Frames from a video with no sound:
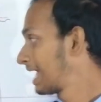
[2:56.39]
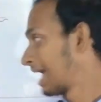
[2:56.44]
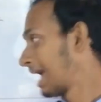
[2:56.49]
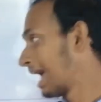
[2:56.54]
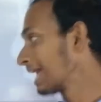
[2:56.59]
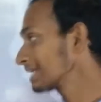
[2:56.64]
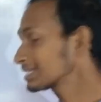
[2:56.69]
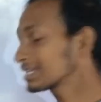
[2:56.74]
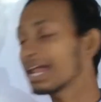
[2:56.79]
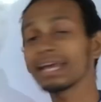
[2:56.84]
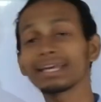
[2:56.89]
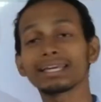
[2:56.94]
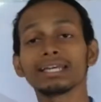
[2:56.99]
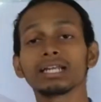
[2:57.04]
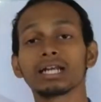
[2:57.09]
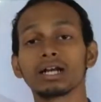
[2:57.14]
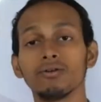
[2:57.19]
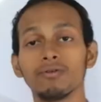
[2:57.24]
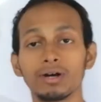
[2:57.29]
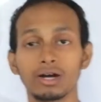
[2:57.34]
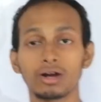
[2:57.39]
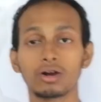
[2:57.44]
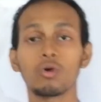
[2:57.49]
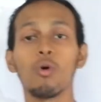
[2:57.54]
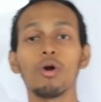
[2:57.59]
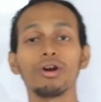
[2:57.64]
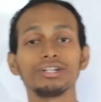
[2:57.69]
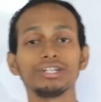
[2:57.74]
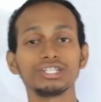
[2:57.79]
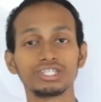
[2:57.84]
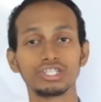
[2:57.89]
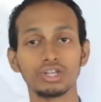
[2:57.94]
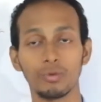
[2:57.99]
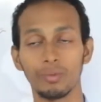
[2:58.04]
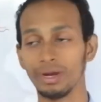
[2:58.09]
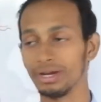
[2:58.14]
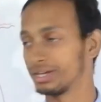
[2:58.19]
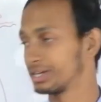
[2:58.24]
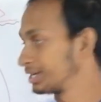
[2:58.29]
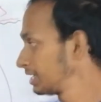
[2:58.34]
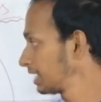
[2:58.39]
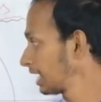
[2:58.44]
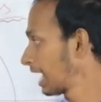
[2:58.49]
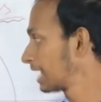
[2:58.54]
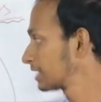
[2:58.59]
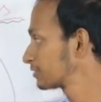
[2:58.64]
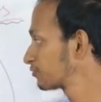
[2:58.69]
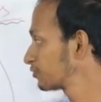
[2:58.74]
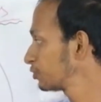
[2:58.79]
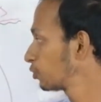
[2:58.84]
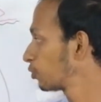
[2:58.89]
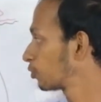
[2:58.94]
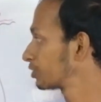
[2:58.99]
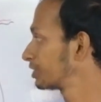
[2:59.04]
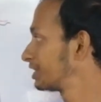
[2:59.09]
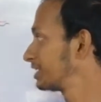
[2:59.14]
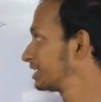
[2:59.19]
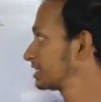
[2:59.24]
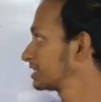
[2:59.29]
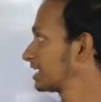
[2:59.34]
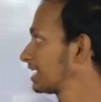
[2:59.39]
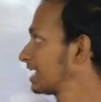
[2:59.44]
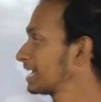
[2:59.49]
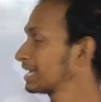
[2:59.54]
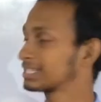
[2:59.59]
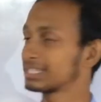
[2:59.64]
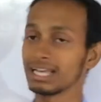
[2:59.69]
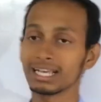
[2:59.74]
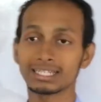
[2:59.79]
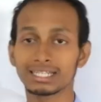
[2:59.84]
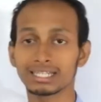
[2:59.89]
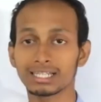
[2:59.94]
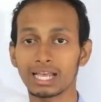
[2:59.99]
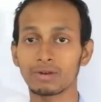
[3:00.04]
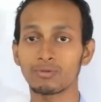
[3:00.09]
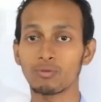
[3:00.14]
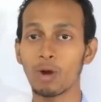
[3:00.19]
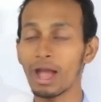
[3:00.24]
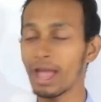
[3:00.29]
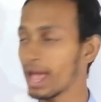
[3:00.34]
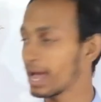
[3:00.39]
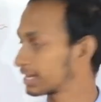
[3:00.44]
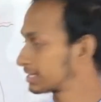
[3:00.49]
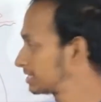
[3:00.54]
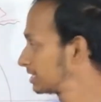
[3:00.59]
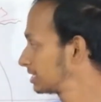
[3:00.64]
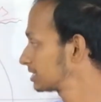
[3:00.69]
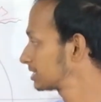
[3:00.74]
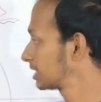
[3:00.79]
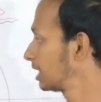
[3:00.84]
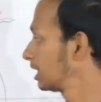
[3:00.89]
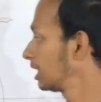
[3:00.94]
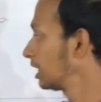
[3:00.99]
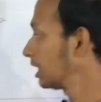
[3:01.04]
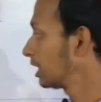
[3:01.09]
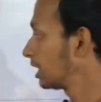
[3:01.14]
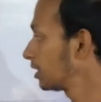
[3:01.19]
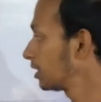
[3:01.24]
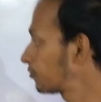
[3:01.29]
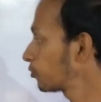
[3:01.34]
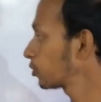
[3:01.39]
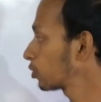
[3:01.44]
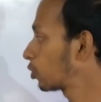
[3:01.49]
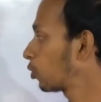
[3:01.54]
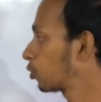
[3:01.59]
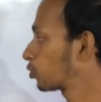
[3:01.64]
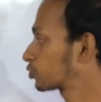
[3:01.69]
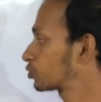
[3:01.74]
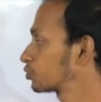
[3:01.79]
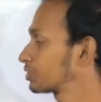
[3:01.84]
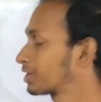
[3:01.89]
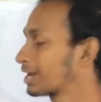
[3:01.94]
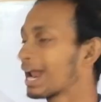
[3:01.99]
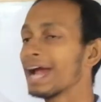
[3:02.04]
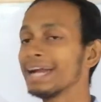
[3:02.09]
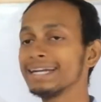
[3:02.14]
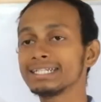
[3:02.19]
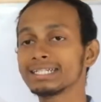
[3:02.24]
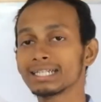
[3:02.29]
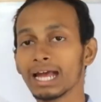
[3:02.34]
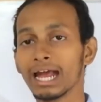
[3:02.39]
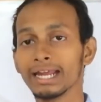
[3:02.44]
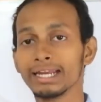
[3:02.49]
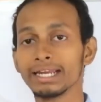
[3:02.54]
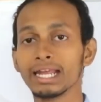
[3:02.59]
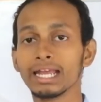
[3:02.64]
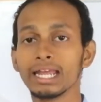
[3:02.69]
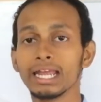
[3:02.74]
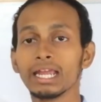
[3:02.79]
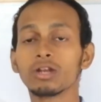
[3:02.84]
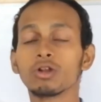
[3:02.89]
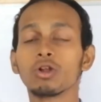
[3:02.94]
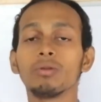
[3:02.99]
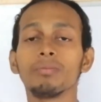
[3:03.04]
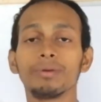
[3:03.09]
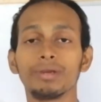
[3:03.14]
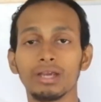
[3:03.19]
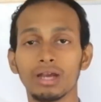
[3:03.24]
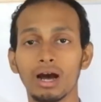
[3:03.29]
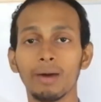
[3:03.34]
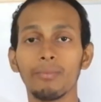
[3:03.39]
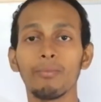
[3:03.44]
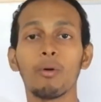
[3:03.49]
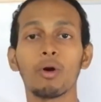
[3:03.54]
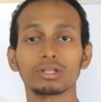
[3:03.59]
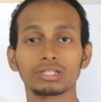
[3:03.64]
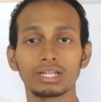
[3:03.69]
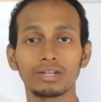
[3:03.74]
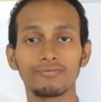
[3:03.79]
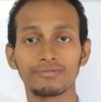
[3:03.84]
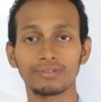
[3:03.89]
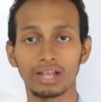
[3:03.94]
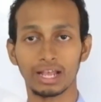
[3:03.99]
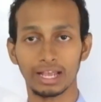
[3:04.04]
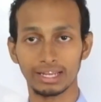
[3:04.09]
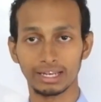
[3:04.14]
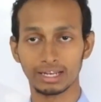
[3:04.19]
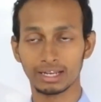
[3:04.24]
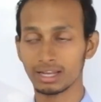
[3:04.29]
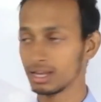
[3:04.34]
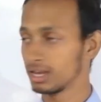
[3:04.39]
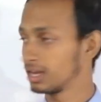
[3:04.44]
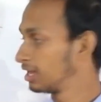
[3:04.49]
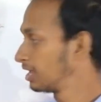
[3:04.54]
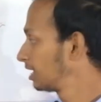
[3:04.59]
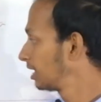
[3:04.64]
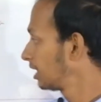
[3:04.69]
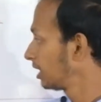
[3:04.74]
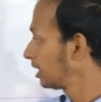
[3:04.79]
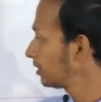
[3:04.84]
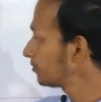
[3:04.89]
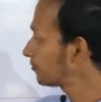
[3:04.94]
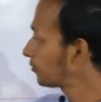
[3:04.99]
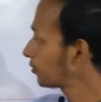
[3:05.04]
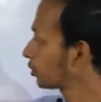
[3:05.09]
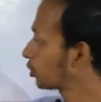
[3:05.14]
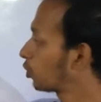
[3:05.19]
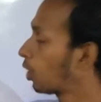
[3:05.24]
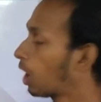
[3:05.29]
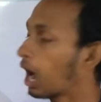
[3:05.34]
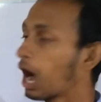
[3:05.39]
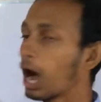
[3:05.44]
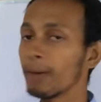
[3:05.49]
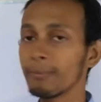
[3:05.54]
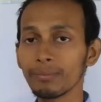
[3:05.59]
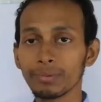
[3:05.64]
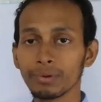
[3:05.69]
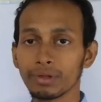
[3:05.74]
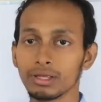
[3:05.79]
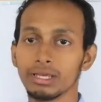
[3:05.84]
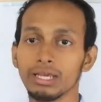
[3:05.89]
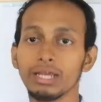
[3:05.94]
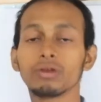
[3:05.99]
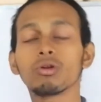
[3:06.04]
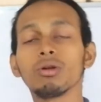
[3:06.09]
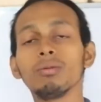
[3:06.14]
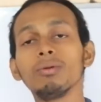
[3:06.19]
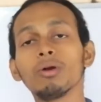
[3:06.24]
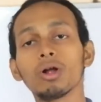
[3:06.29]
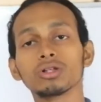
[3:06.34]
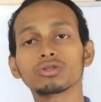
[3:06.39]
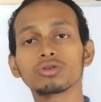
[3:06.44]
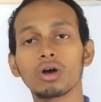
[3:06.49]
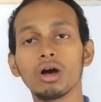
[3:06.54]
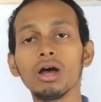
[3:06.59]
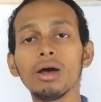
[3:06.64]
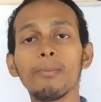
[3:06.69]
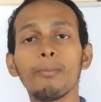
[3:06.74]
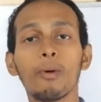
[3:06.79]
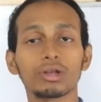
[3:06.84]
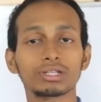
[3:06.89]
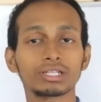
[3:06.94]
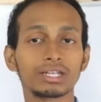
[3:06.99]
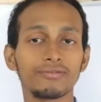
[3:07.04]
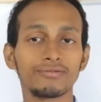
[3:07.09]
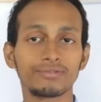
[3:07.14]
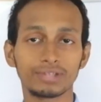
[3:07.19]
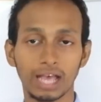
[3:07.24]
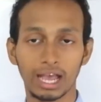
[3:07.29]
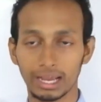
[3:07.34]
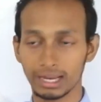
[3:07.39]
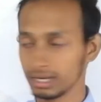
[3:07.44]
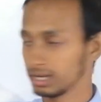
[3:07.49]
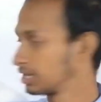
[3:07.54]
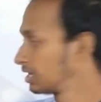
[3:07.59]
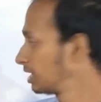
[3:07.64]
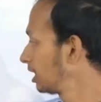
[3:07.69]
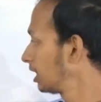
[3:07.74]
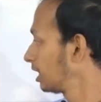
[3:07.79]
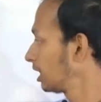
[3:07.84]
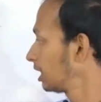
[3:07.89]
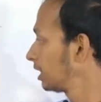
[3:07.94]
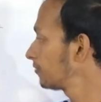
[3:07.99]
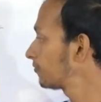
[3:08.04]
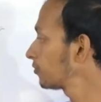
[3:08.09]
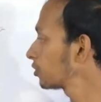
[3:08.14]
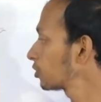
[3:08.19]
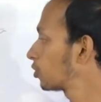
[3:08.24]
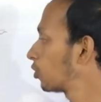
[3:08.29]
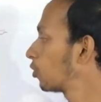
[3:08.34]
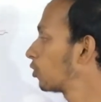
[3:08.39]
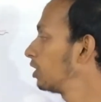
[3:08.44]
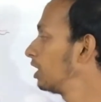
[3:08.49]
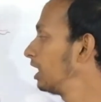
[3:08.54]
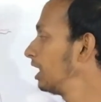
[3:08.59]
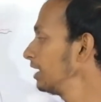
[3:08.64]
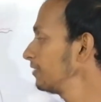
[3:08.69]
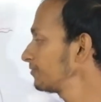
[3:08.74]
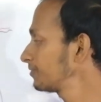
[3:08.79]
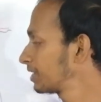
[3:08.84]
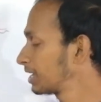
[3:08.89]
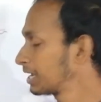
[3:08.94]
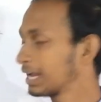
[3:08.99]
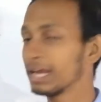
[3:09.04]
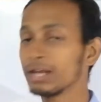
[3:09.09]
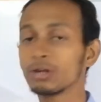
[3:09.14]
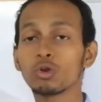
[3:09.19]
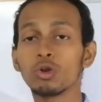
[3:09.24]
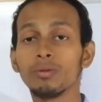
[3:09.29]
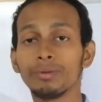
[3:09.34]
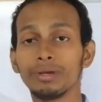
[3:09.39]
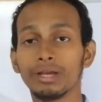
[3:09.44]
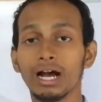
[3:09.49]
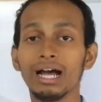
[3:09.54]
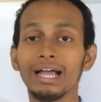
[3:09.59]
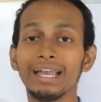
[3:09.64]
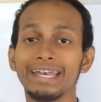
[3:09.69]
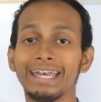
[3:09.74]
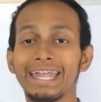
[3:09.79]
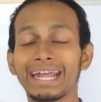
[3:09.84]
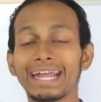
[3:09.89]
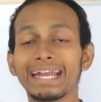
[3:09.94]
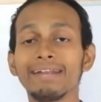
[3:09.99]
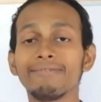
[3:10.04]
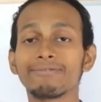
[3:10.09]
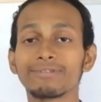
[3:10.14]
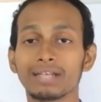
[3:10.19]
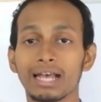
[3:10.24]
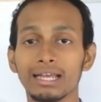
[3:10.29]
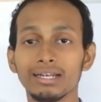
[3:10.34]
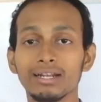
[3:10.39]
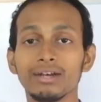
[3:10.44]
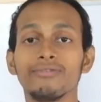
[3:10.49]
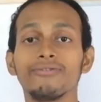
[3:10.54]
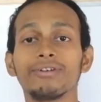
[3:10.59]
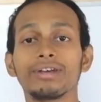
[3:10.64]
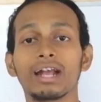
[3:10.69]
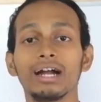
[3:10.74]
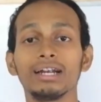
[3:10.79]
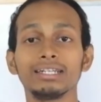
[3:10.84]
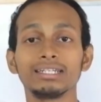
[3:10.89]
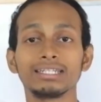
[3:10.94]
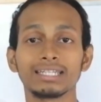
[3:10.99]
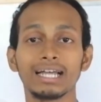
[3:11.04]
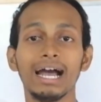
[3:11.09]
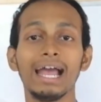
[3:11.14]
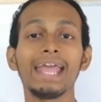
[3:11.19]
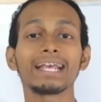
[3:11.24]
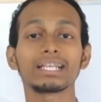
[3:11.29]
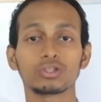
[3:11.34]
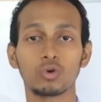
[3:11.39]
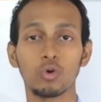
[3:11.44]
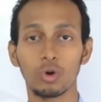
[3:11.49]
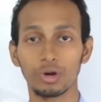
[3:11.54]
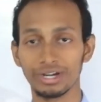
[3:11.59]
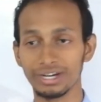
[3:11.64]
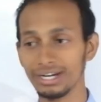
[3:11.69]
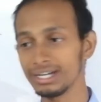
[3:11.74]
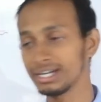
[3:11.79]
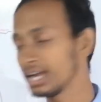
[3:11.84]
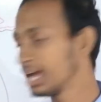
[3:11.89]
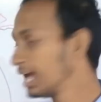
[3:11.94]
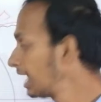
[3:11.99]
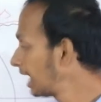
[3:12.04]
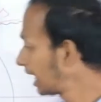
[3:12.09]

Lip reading: As like in coordinate geometry, as we know, in the x-axis and y-axis, we go to the right side, it will be a positive sign. If we go up, it will be also a positive sign. If we go left, it will be a negative sign regarding the x-coordinate.